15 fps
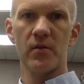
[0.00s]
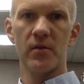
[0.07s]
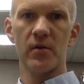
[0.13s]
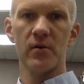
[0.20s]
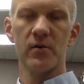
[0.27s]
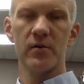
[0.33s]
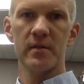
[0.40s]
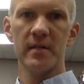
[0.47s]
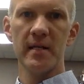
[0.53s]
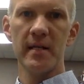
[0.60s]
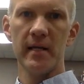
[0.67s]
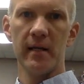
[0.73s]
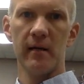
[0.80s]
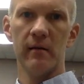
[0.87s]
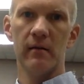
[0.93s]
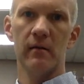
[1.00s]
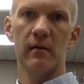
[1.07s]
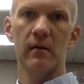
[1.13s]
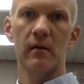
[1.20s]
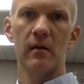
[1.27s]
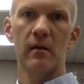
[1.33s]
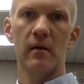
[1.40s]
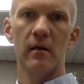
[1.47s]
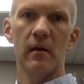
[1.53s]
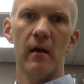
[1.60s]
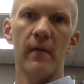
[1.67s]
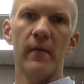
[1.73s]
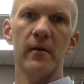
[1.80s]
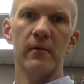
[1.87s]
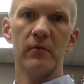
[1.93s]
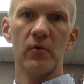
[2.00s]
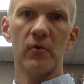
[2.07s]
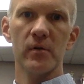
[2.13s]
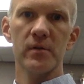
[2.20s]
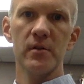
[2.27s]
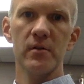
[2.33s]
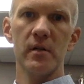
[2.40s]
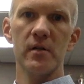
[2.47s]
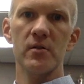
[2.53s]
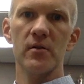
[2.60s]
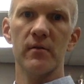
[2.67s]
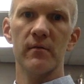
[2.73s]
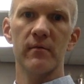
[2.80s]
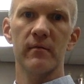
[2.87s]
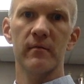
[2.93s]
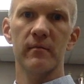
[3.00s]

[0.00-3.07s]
13. And then, of course, you need your